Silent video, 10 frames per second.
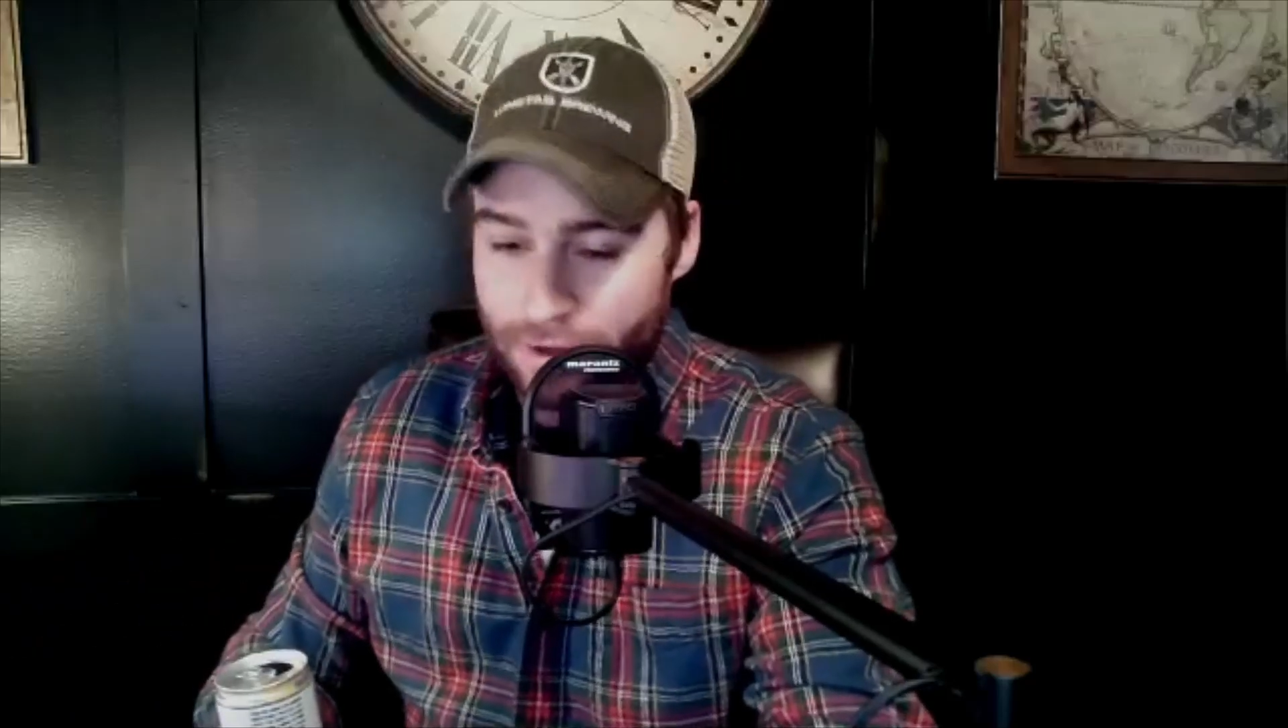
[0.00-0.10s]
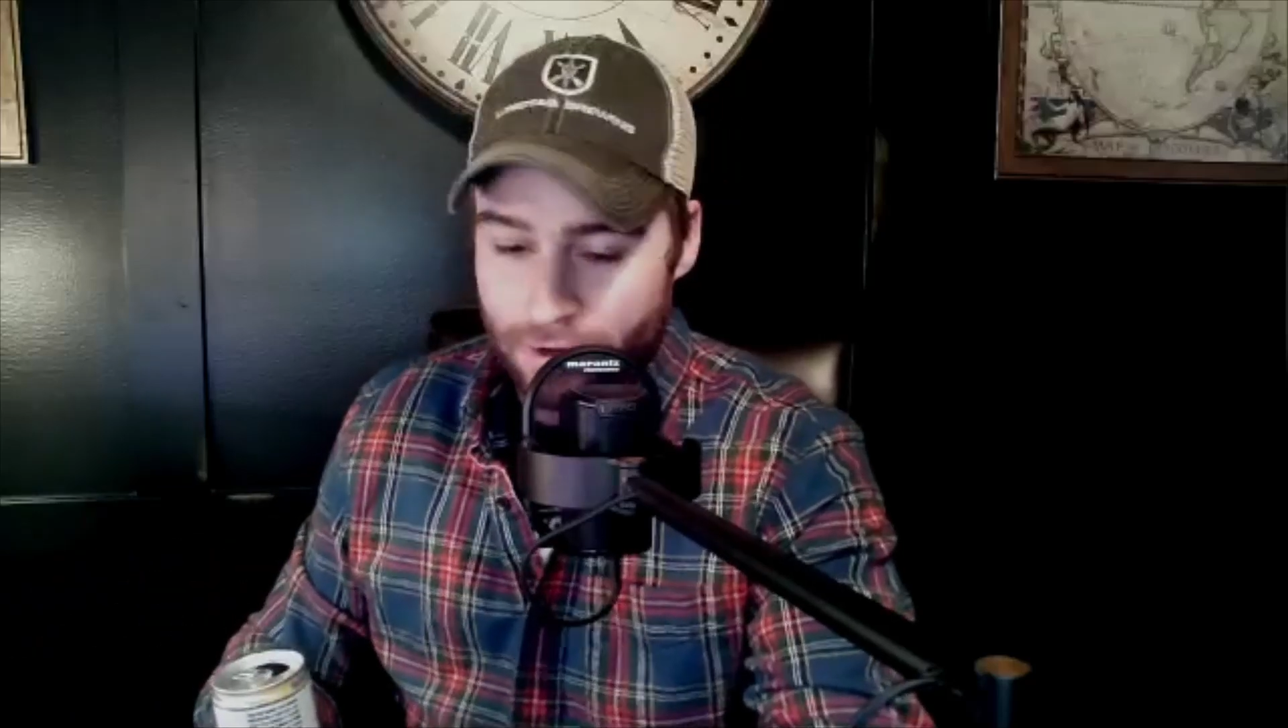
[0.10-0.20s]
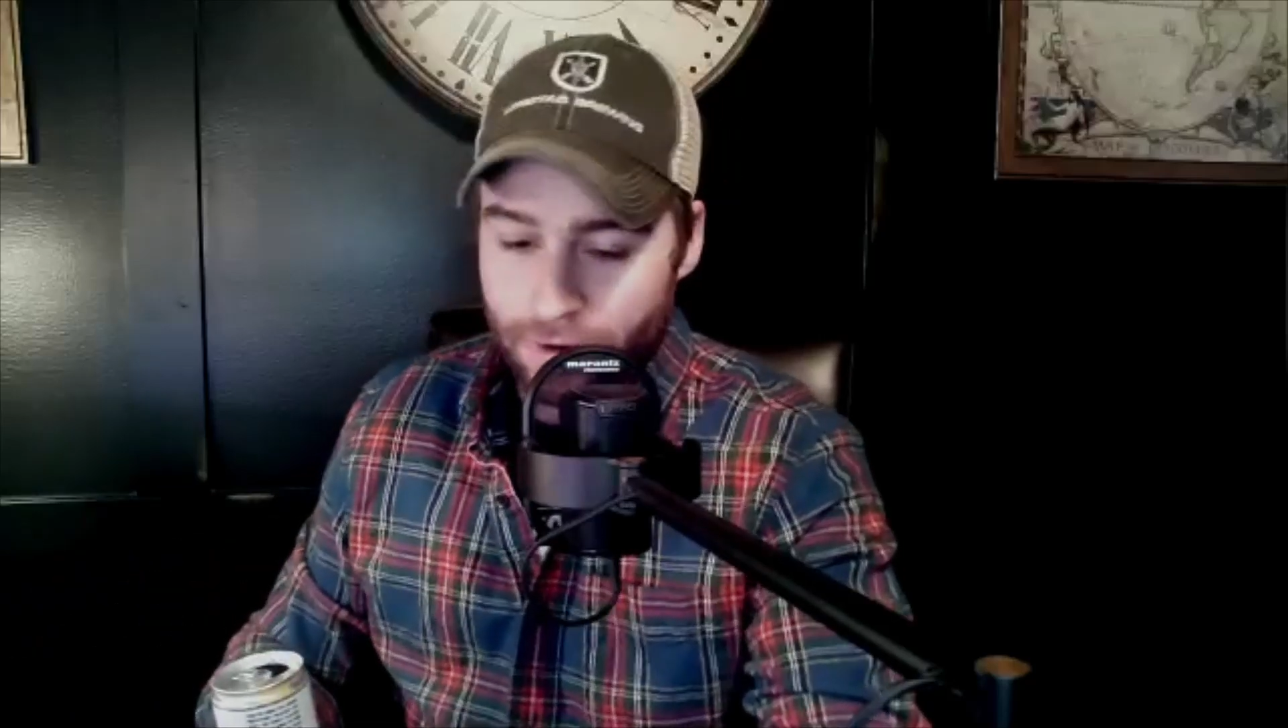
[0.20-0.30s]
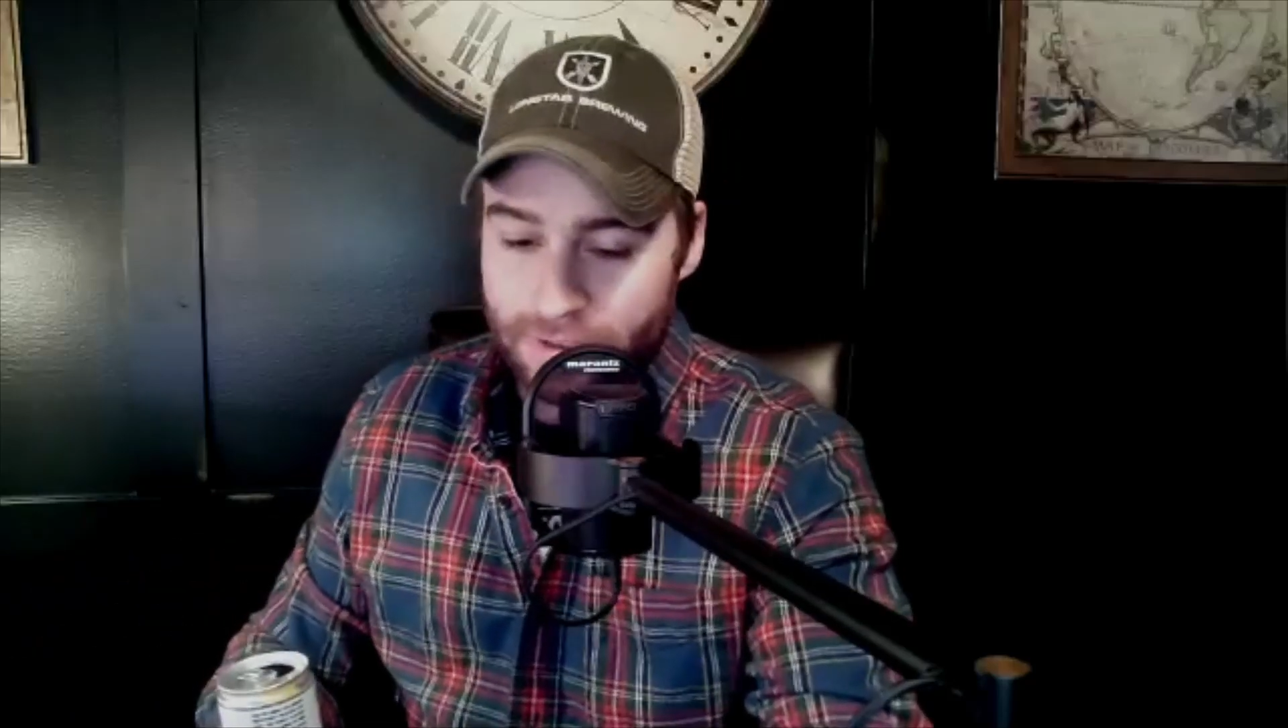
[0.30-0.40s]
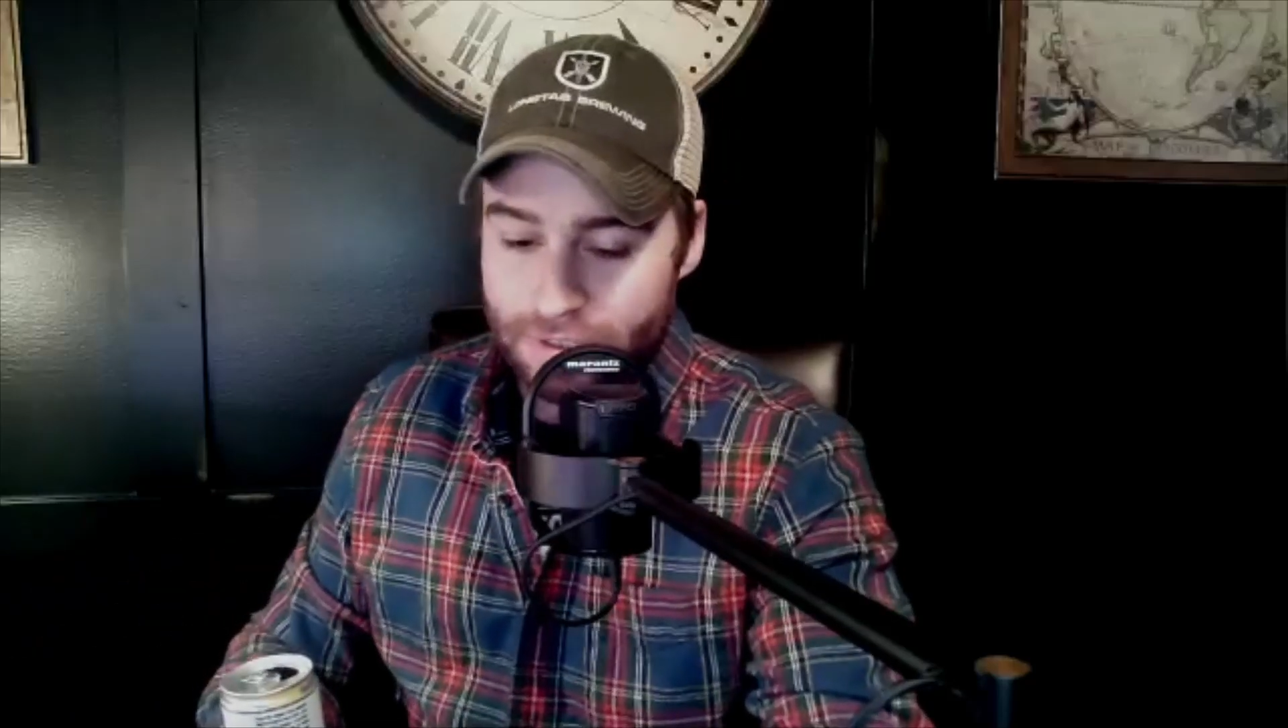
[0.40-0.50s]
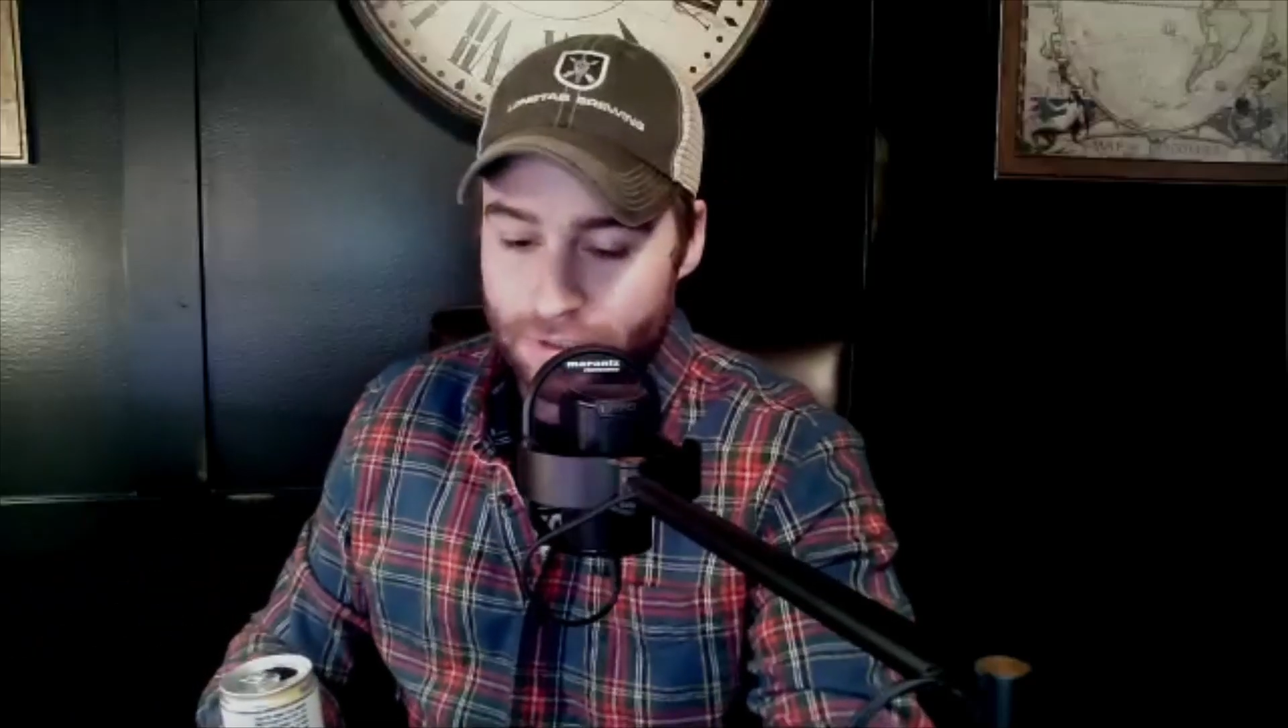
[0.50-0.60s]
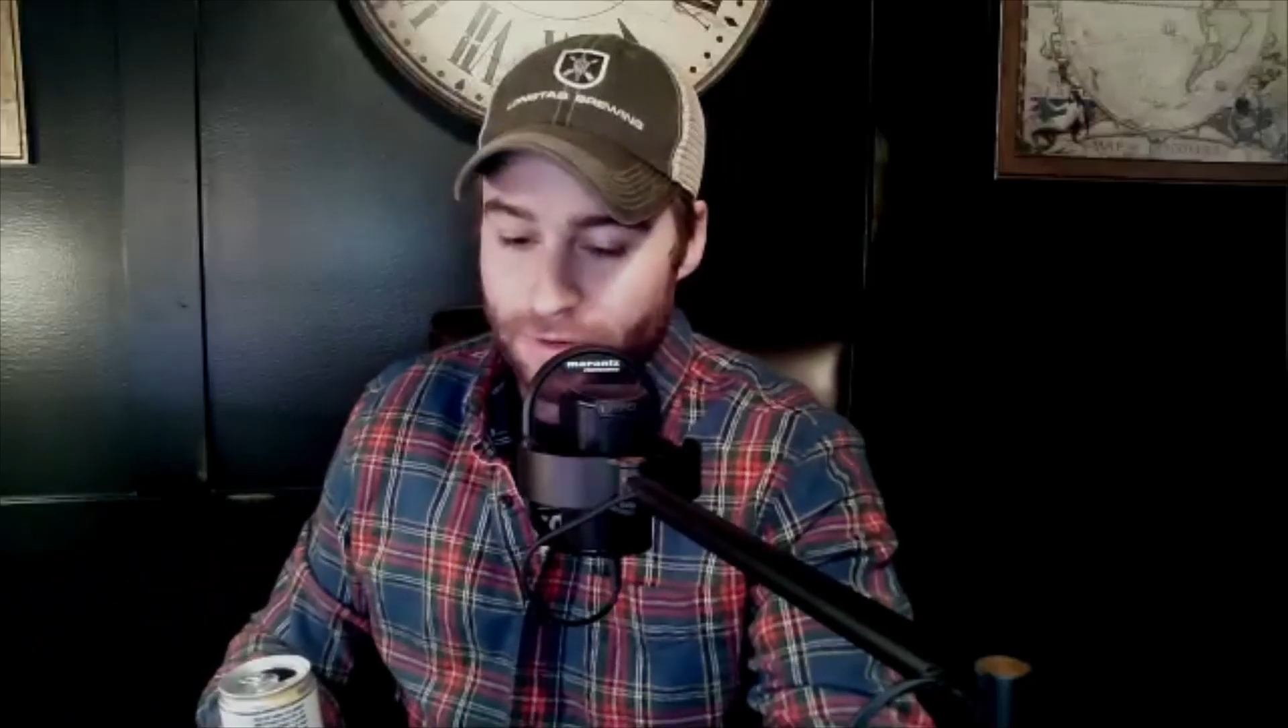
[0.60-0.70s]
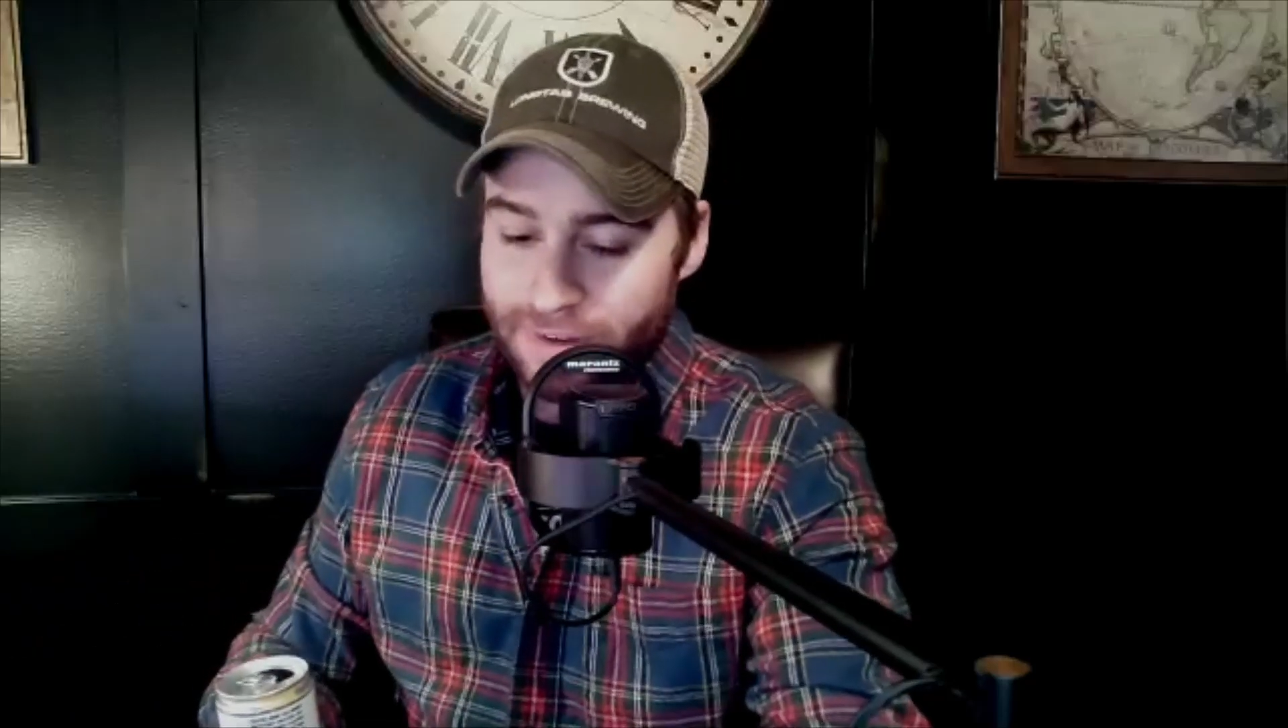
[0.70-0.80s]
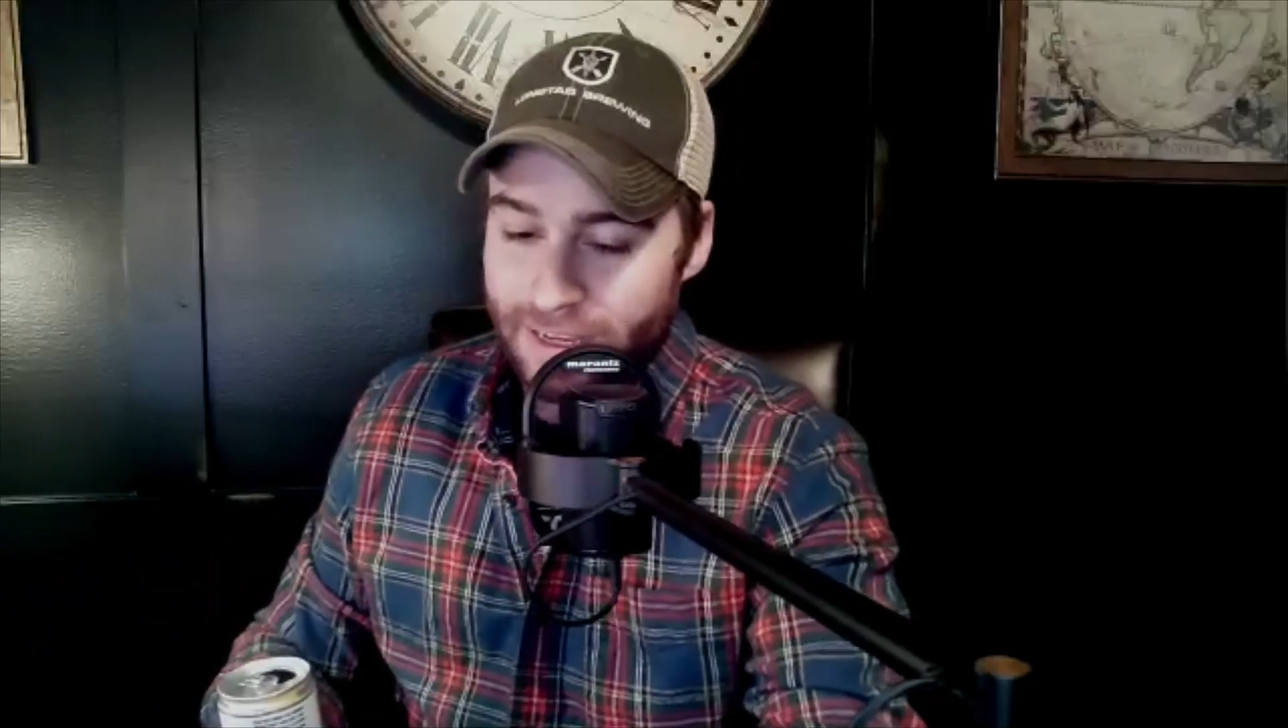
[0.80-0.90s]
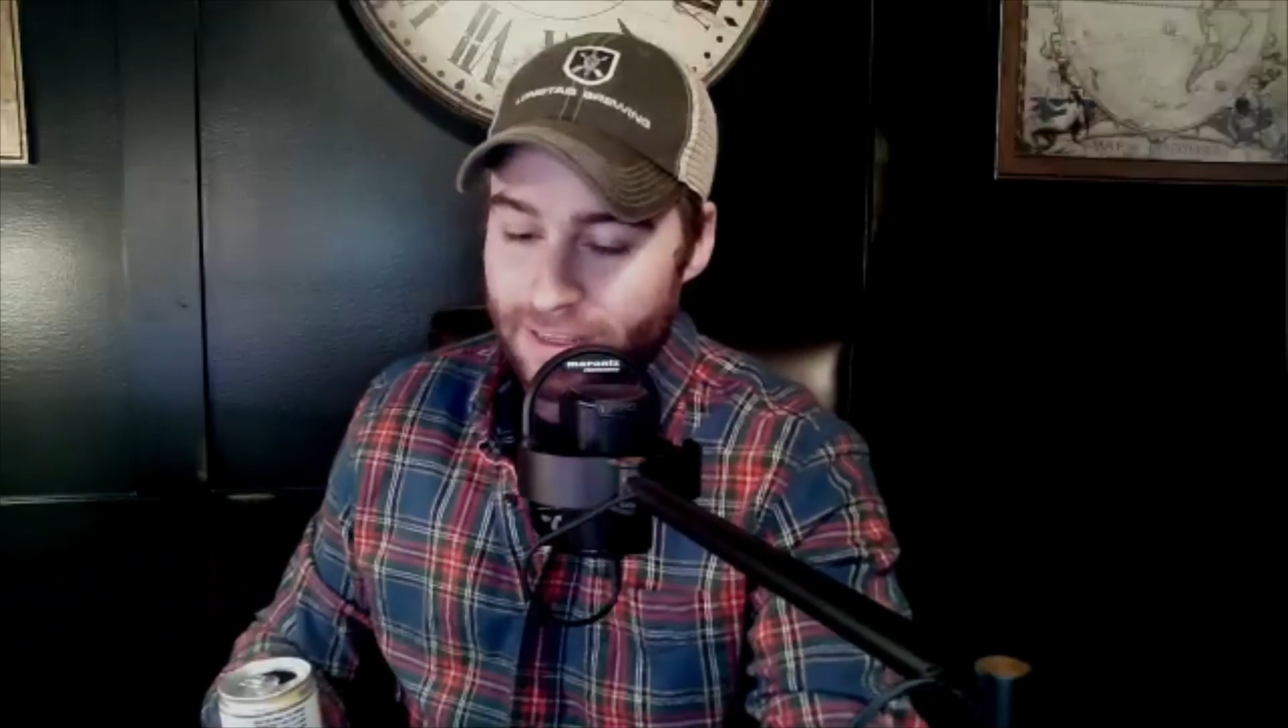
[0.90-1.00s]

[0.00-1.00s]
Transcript: currently serving